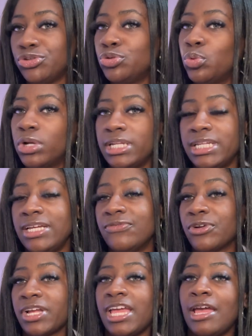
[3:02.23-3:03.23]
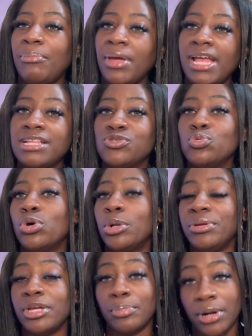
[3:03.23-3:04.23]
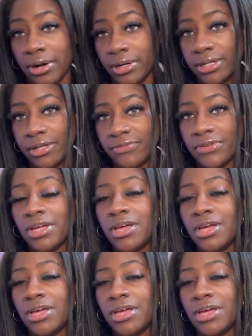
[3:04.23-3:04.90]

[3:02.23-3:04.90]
you want to leave for campaigns you want to be a part of.